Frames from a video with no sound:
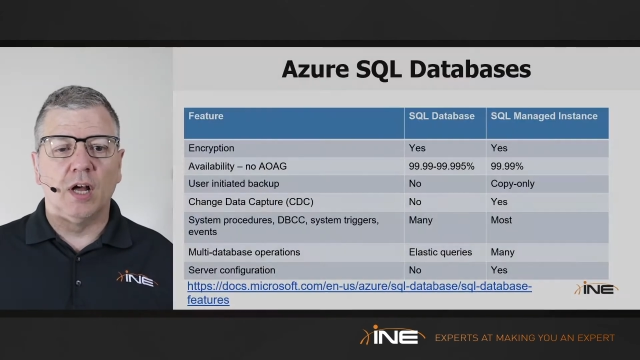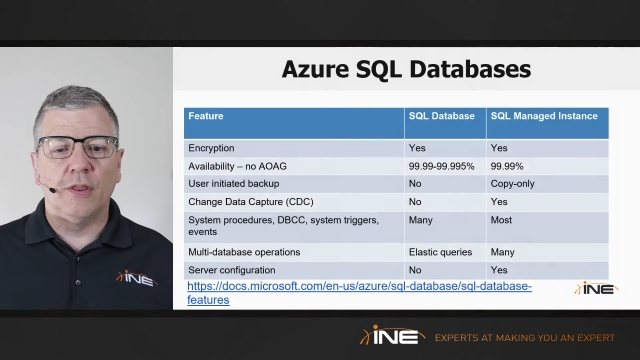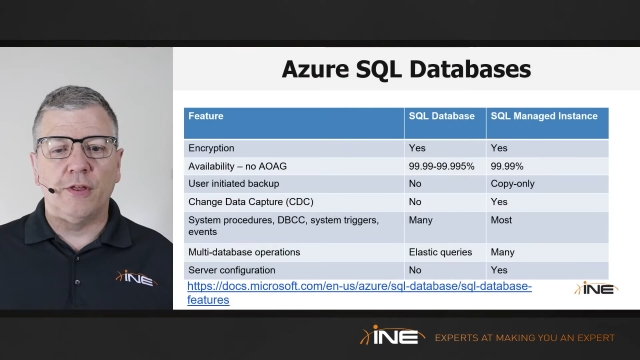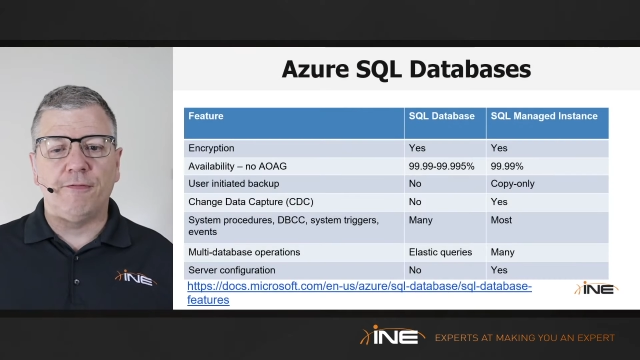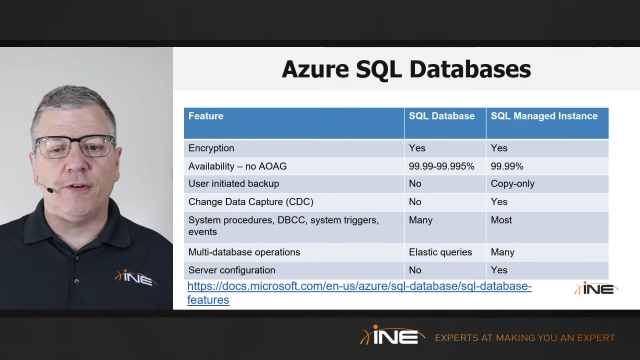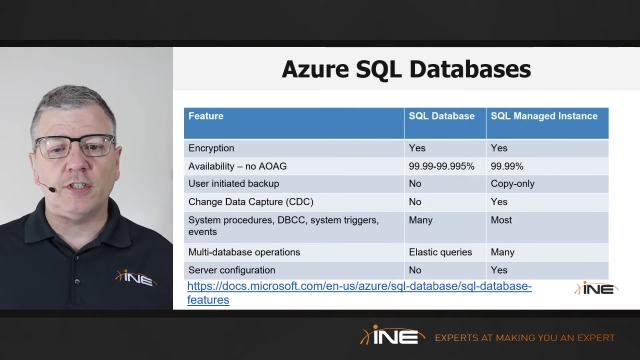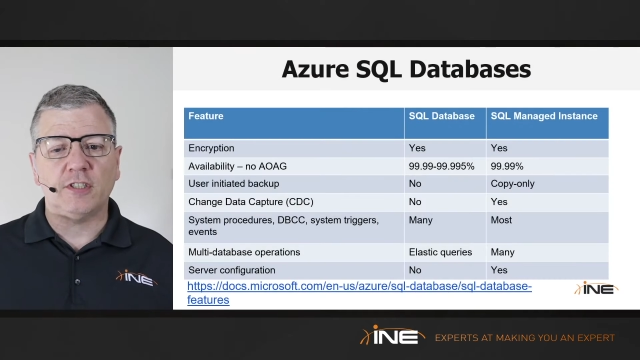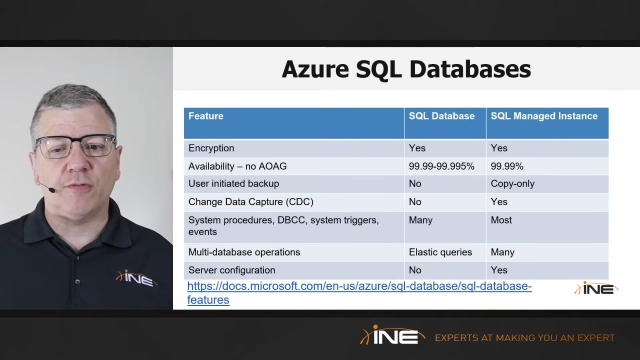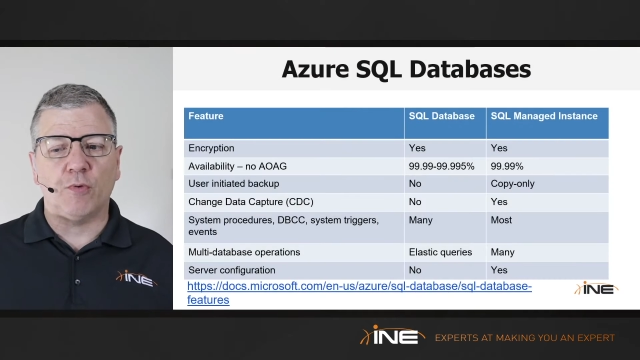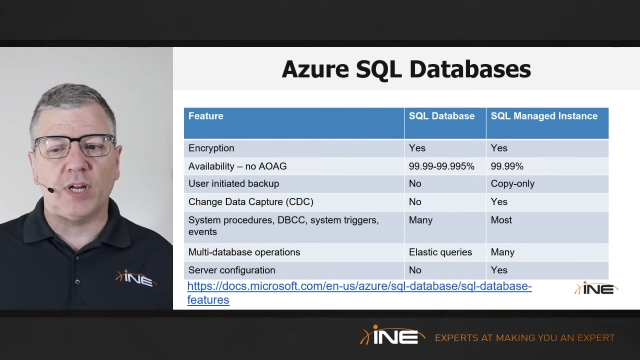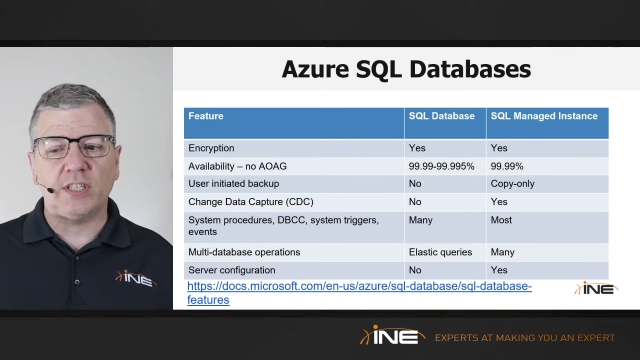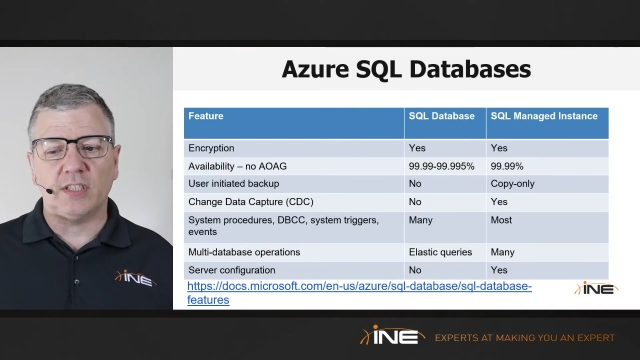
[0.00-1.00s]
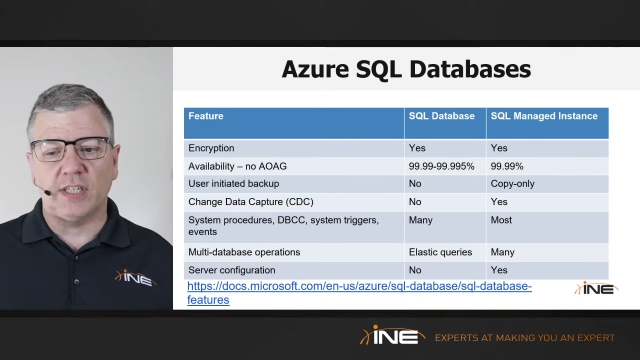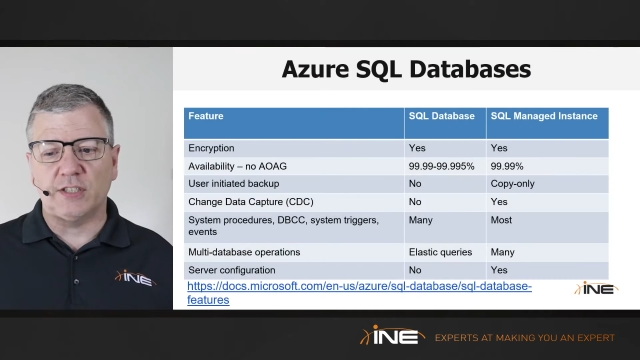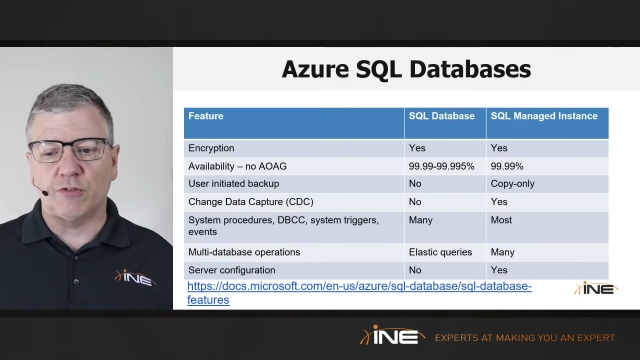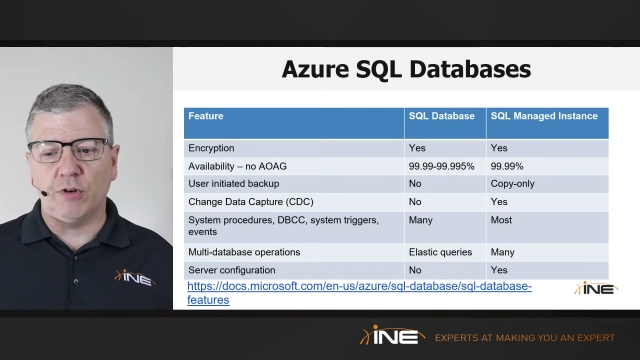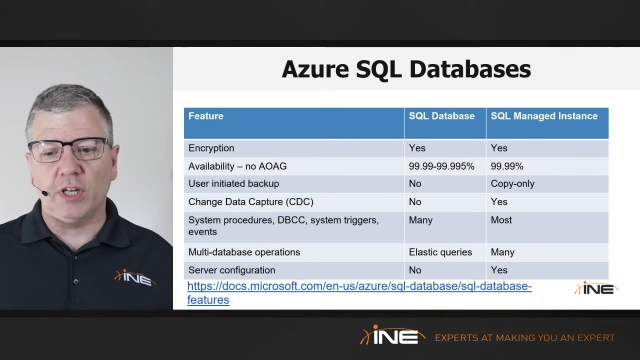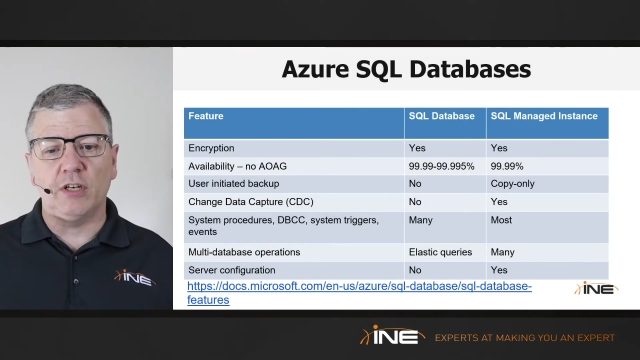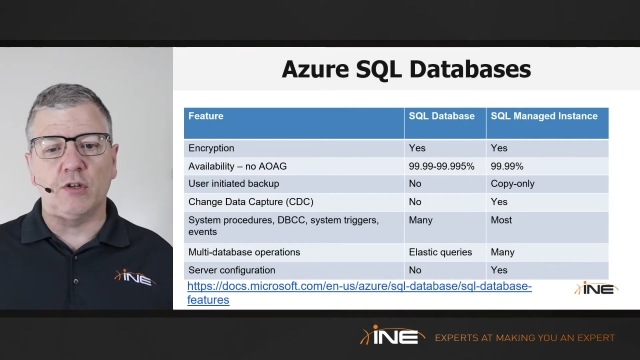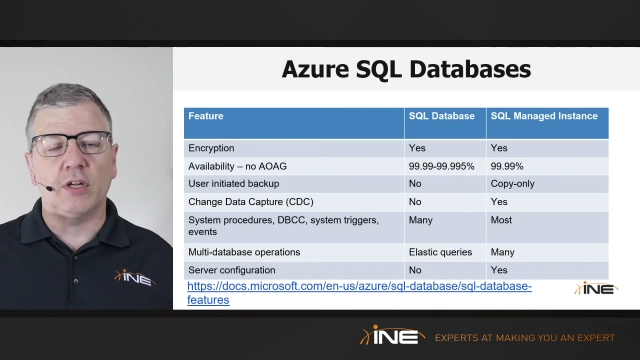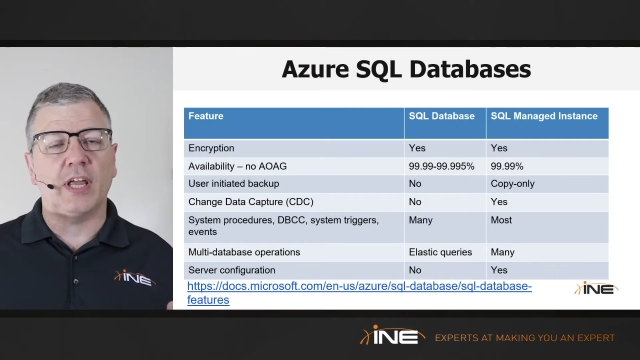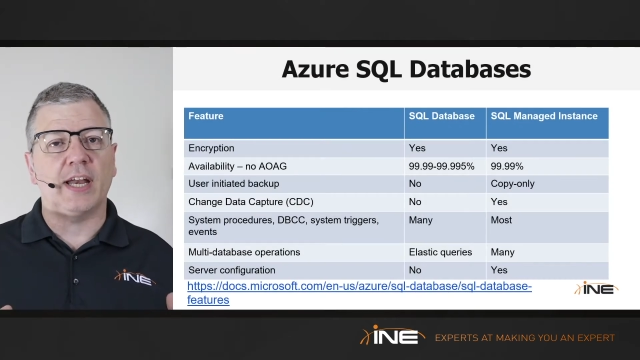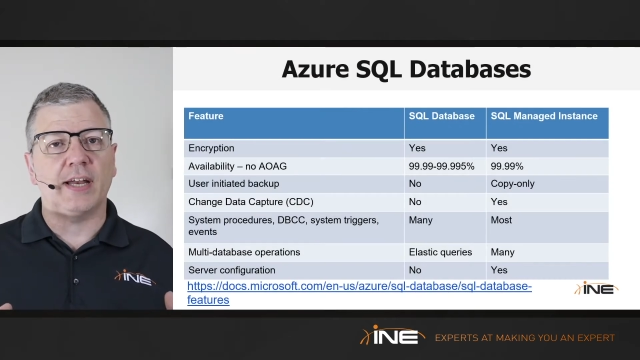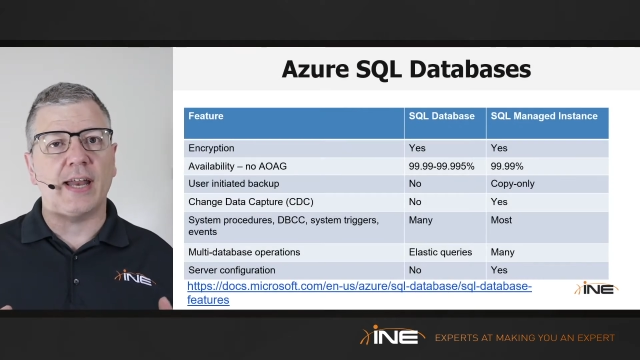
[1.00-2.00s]
The first of which is really
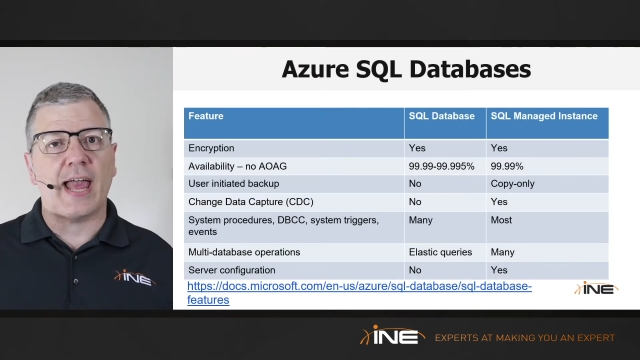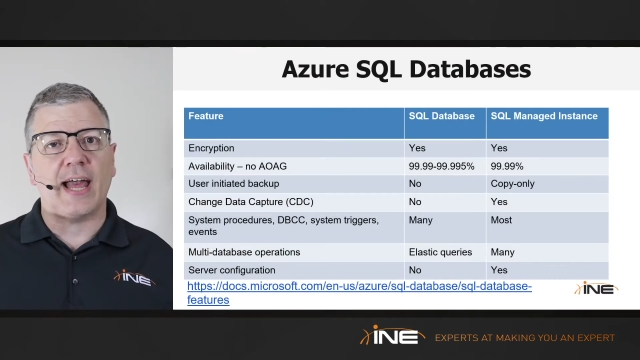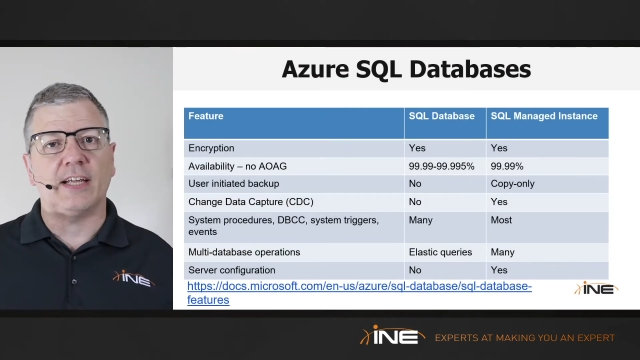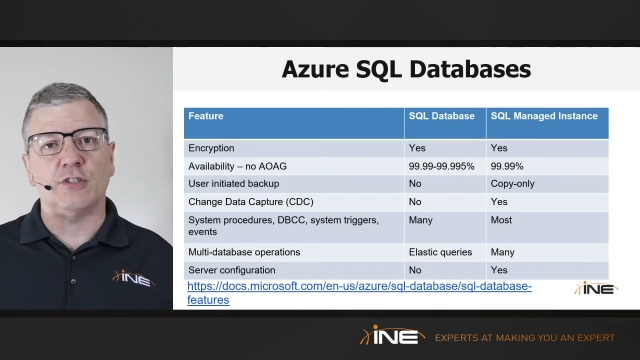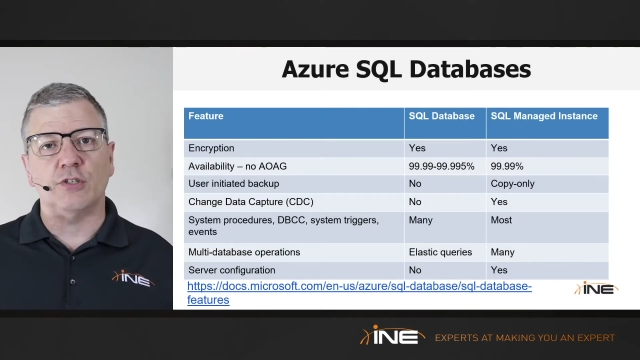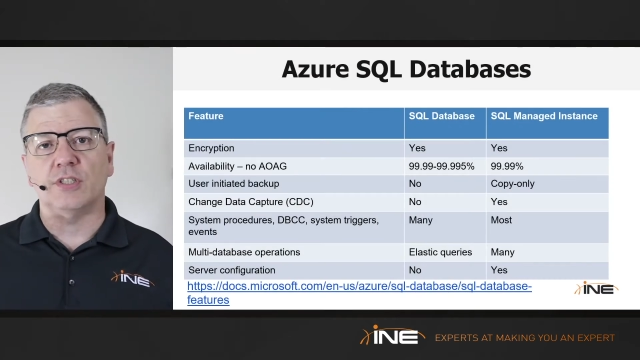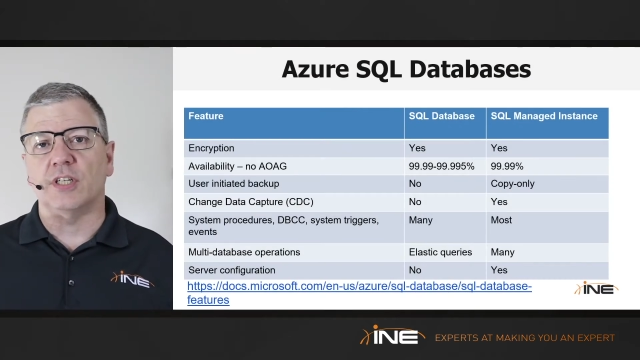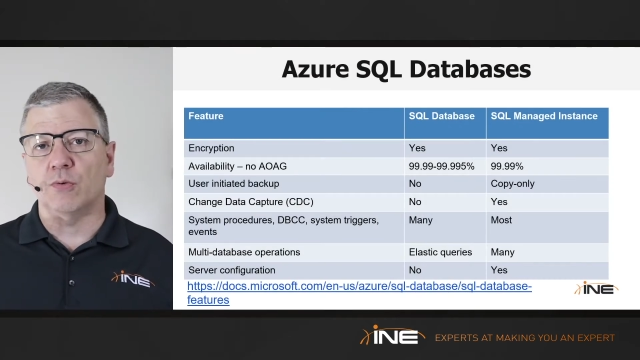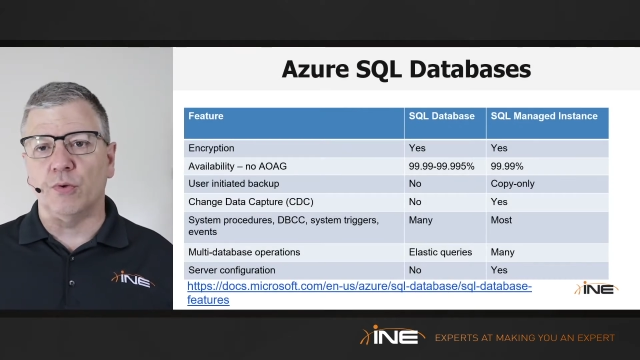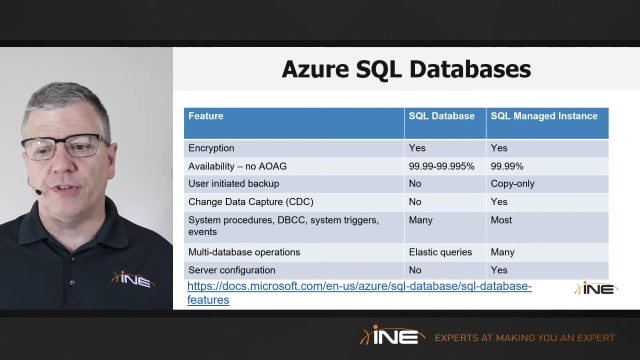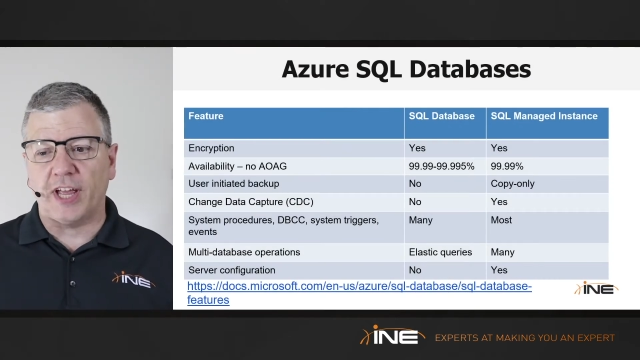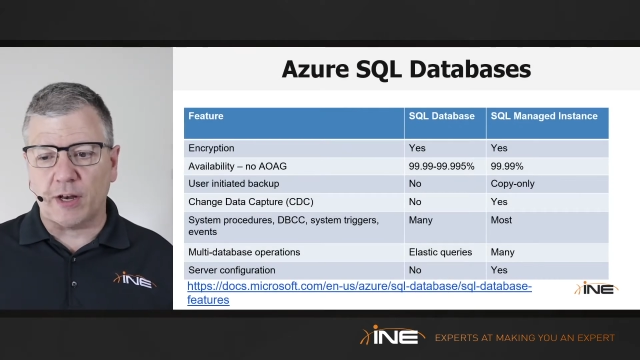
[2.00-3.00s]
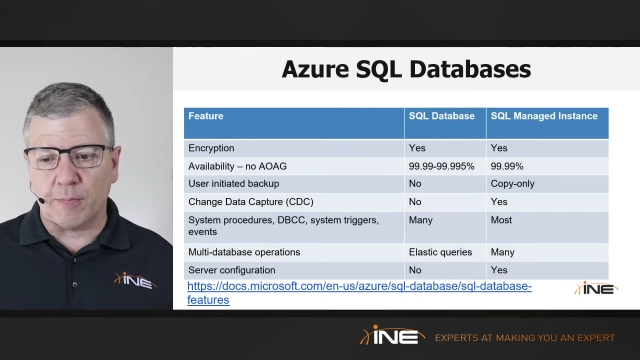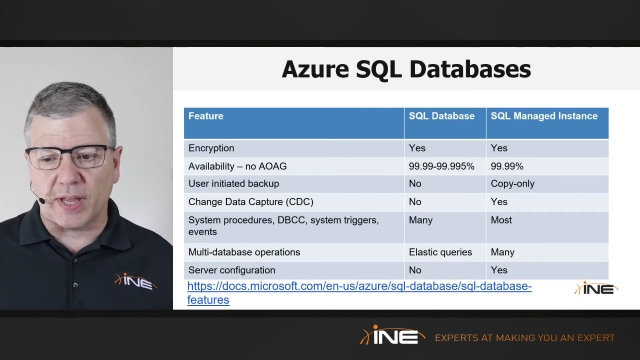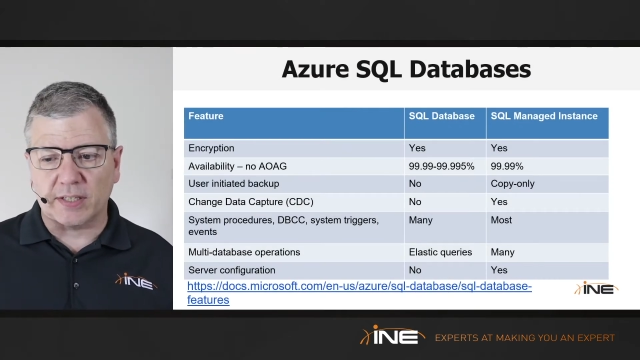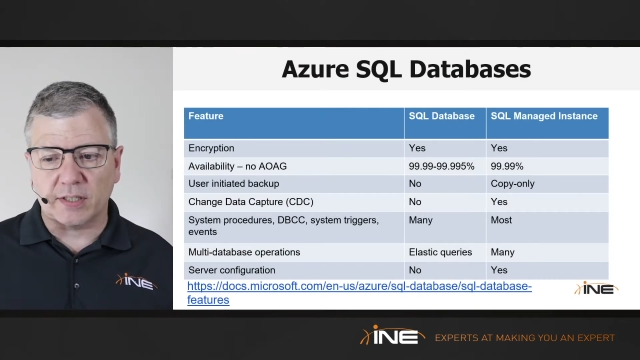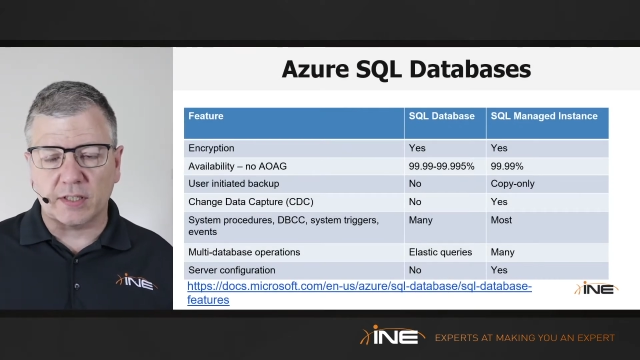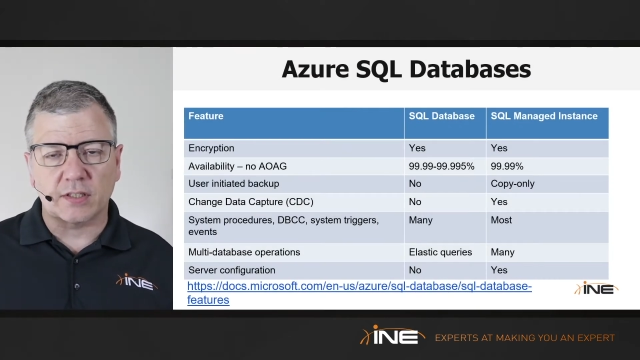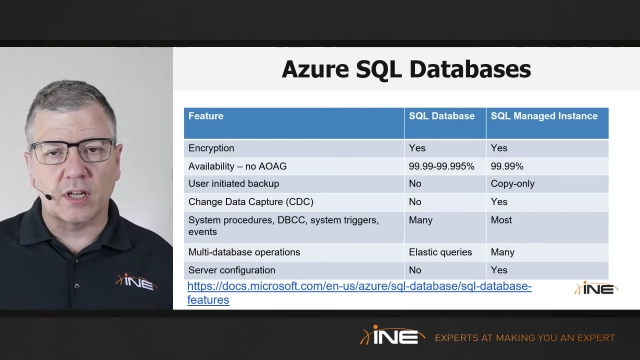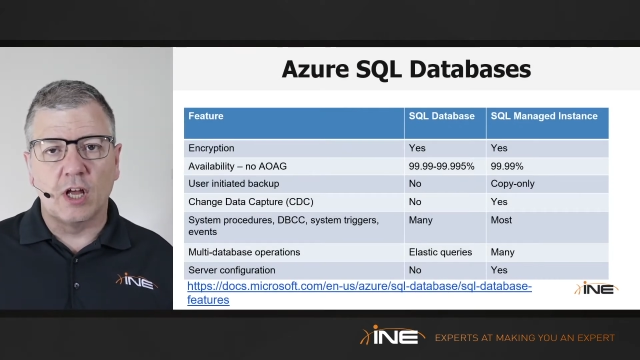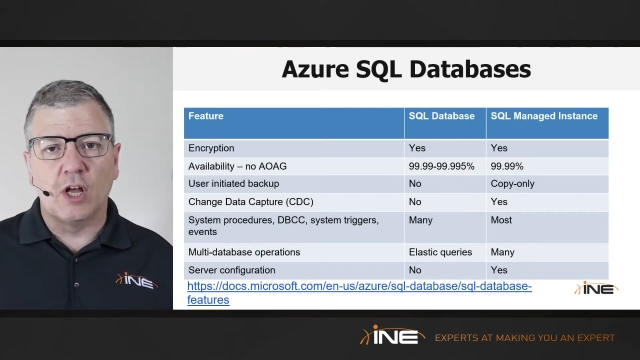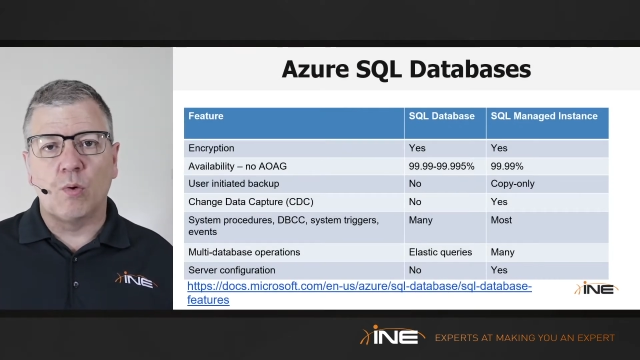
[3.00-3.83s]
looking at Azure SQL databases.